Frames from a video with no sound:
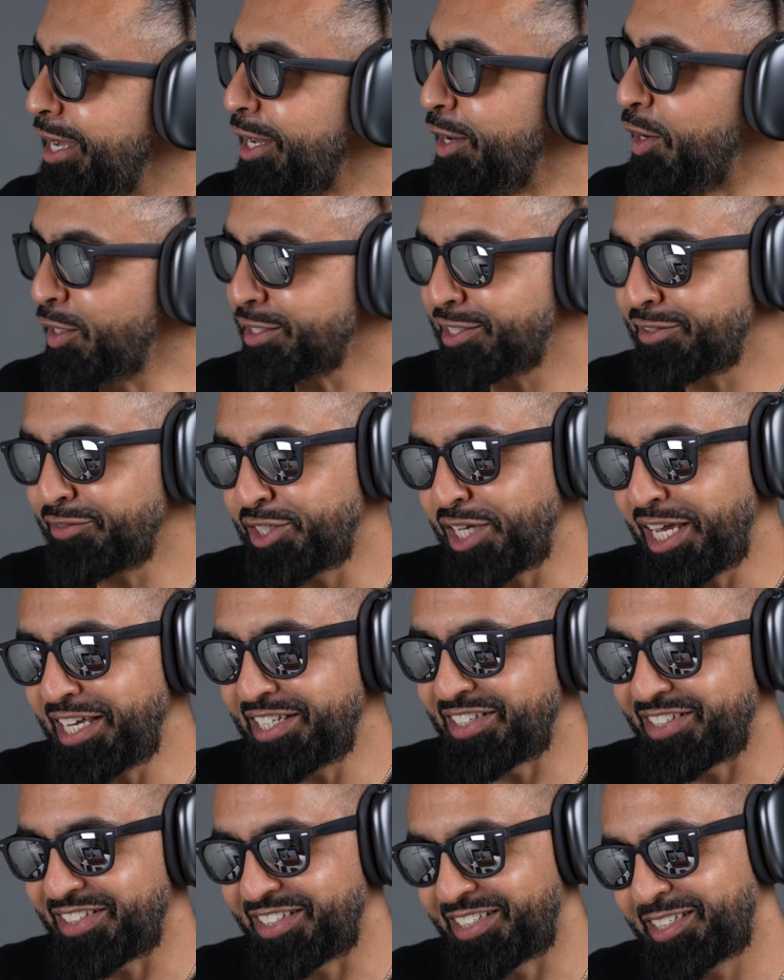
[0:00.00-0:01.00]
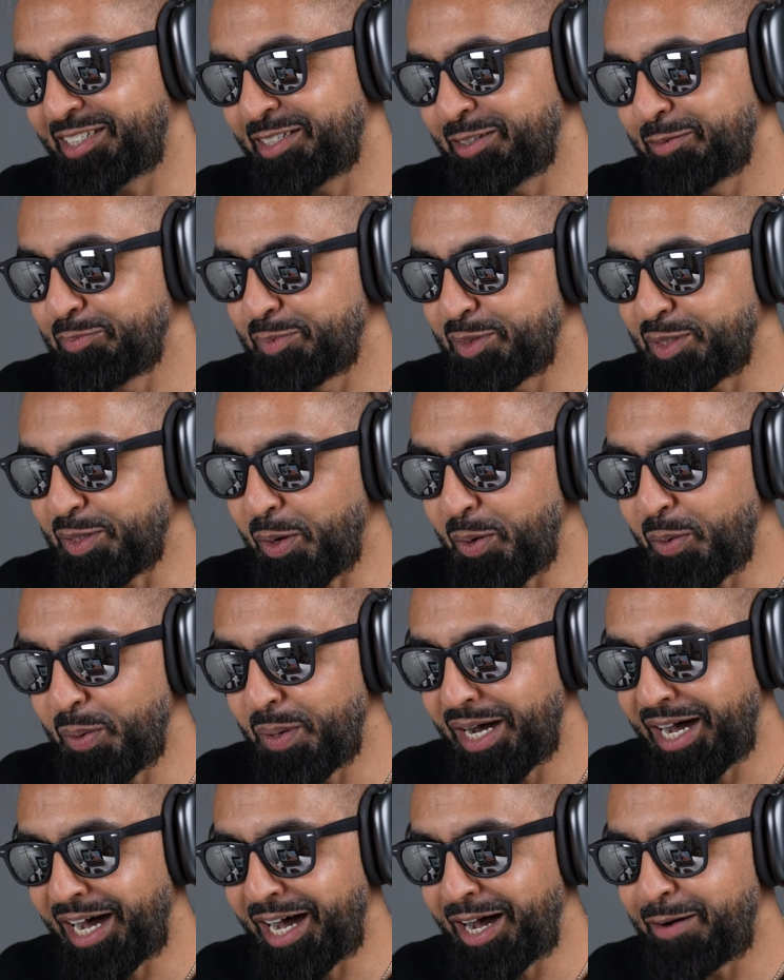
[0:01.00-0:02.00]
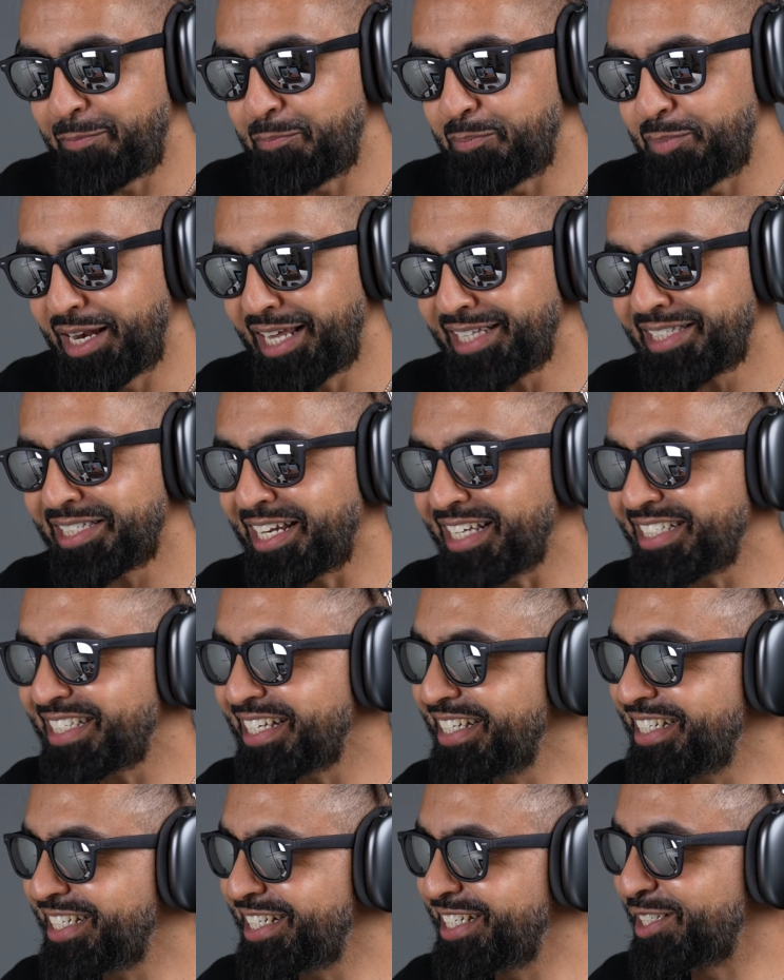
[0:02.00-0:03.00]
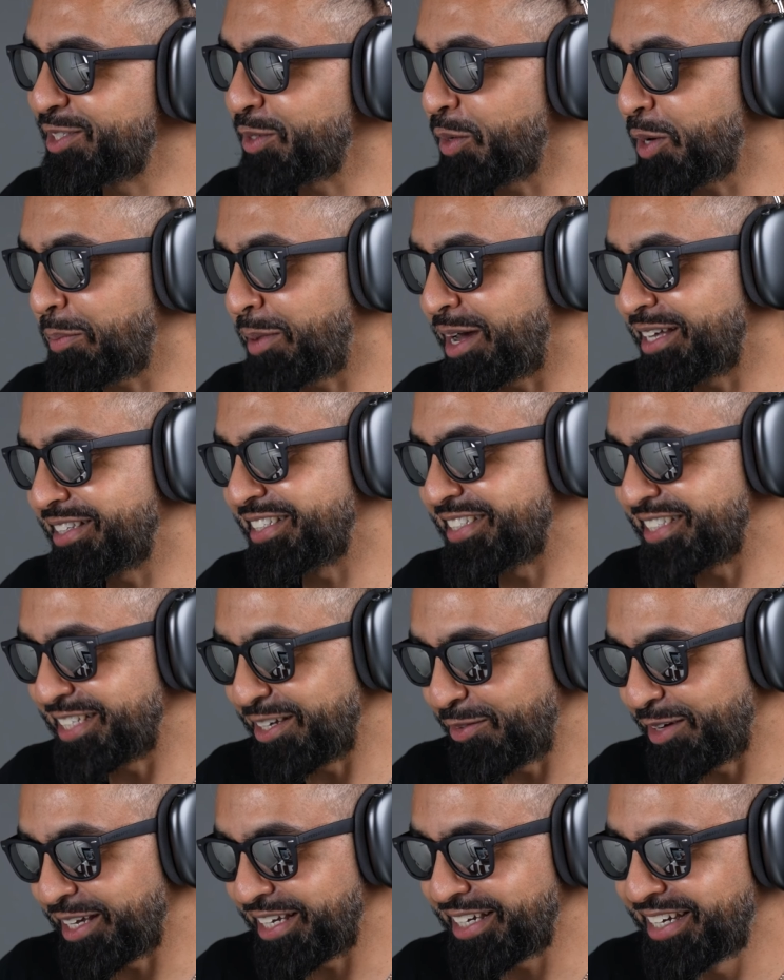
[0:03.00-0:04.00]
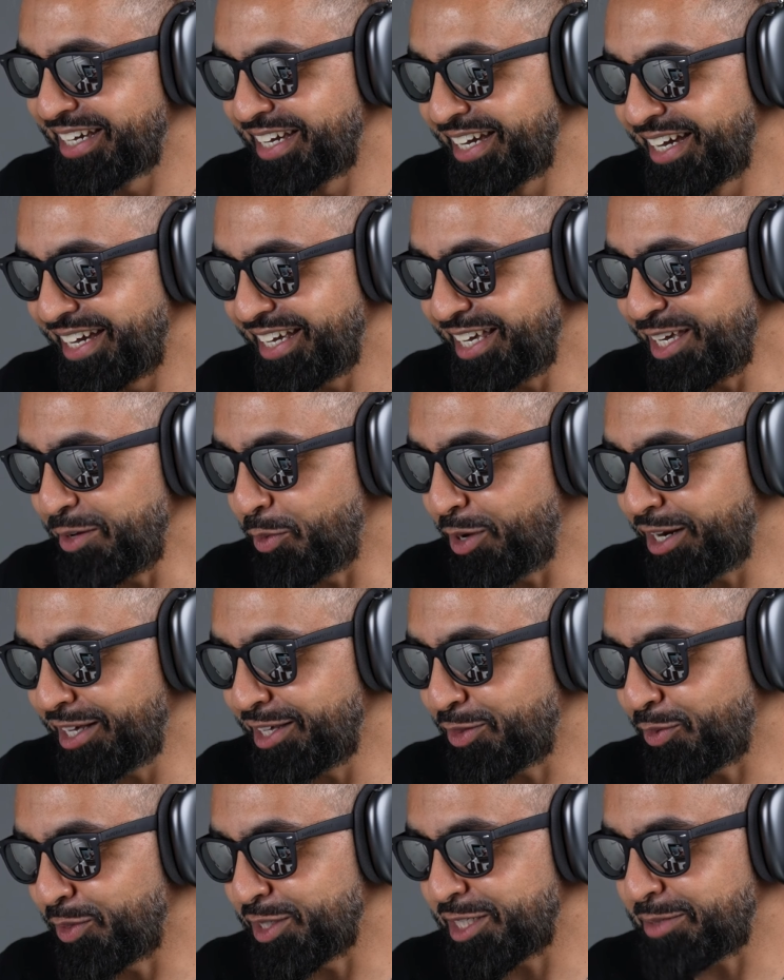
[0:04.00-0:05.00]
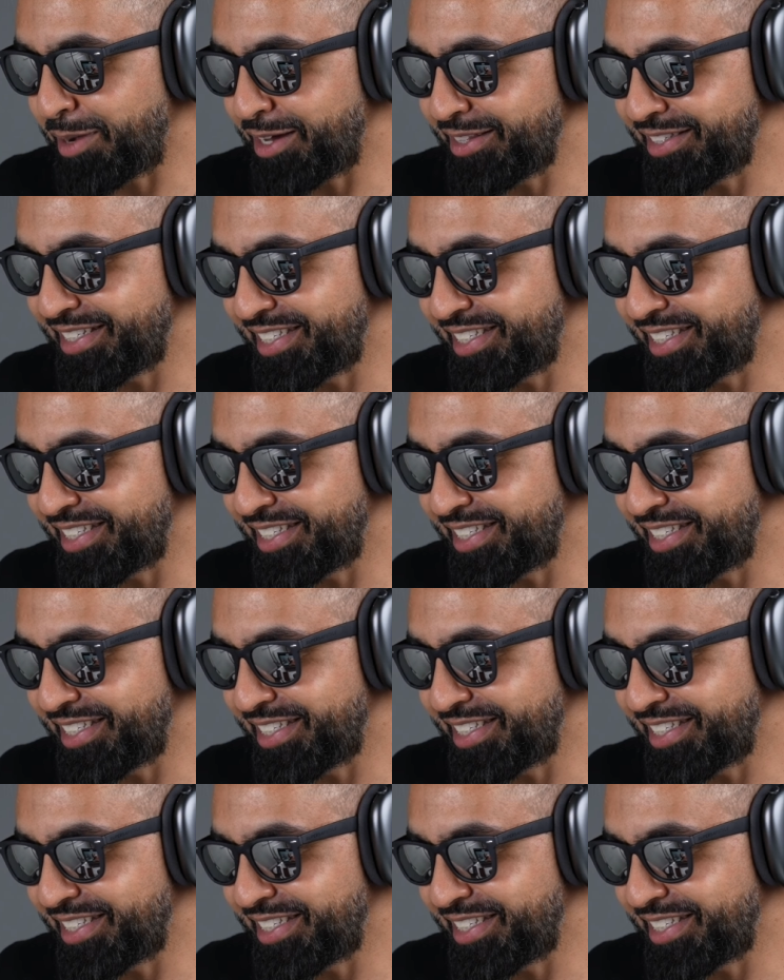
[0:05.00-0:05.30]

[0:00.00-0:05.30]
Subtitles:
Lots of changes. So let's initially talk about the steering. E, what are your thoughts about the